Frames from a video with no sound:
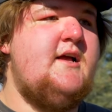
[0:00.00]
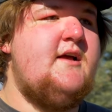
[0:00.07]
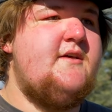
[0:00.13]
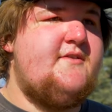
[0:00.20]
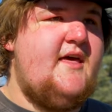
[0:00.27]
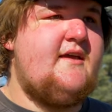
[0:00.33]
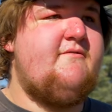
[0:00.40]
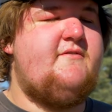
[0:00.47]

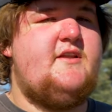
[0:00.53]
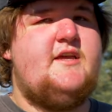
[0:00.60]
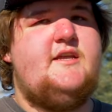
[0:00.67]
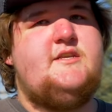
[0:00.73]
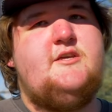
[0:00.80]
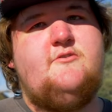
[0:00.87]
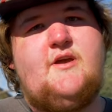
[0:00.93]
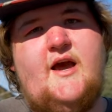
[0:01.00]
Thankfully,
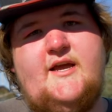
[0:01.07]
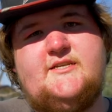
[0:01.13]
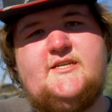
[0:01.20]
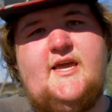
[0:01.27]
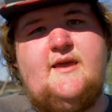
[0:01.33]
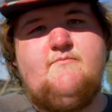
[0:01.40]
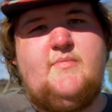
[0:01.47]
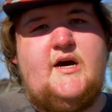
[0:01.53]
two guys
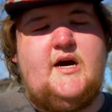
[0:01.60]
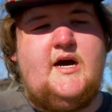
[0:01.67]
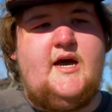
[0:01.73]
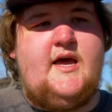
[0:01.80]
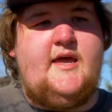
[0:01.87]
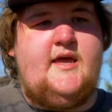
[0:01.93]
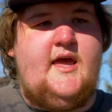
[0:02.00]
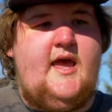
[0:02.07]
came
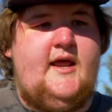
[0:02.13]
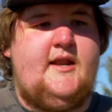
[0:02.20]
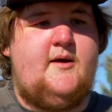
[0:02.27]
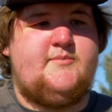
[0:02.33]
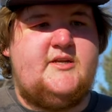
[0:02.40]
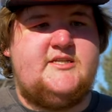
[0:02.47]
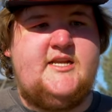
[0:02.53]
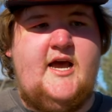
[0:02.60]
by and
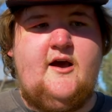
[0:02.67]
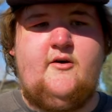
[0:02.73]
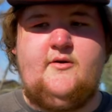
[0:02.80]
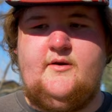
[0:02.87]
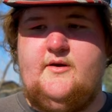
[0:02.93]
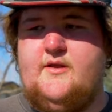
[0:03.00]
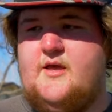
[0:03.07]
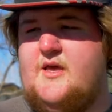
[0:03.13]
helped us out,
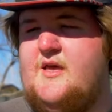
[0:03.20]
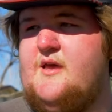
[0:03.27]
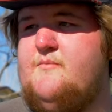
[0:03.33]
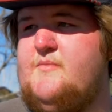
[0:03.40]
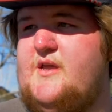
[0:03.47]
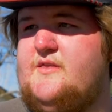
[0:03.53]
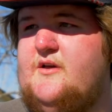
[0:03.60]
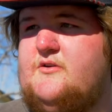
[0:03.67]
and
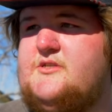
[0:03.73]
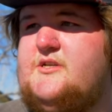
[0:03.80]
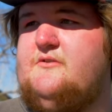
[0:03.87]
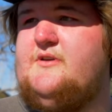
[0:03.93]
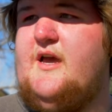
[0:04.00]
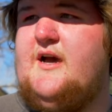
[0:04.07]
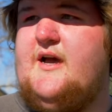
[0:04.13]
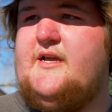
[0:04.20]
me and those two
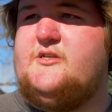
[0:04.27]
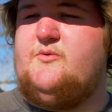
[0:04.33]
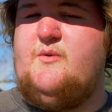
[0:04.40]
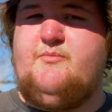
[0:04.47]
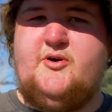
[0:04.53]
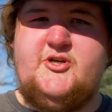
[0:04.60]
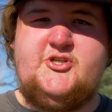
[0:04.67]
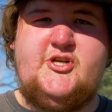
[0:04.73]
guys, we
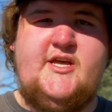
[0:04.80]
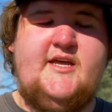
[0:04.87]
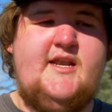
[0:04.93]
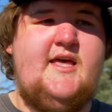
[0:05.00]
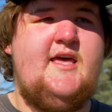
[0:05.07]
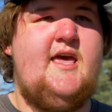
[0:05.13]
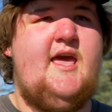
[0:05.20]
pushed it,